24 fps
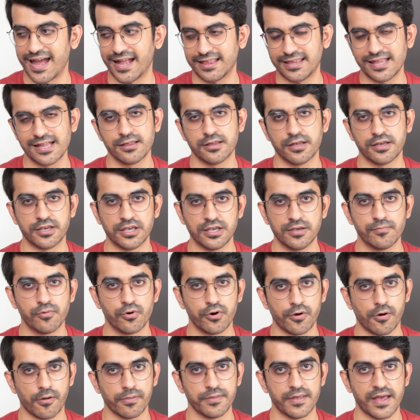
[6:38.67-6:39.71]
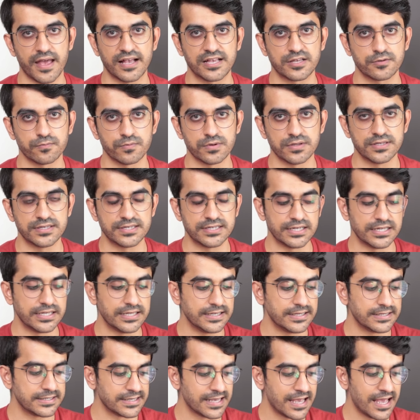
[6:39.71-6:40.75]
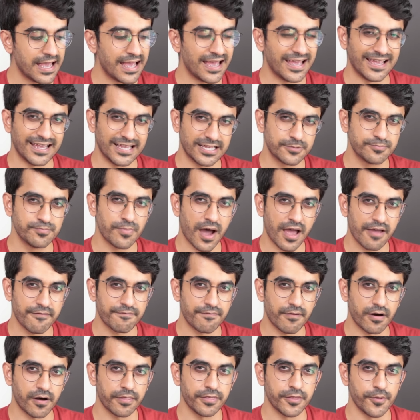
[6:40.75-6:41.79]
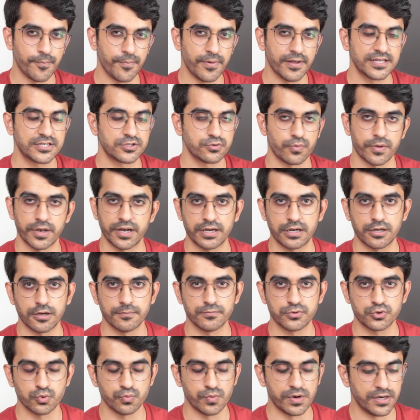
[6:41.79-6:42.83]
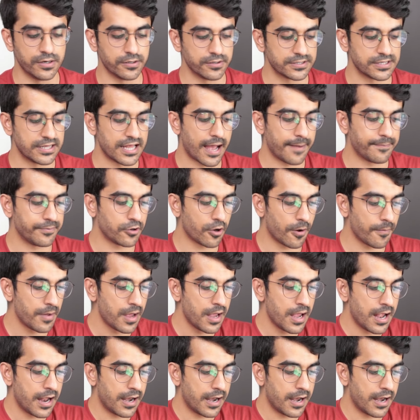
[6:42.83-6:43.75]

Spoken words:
I think the keyboard on the X1 series is by far the best when it comes to Windows laptop.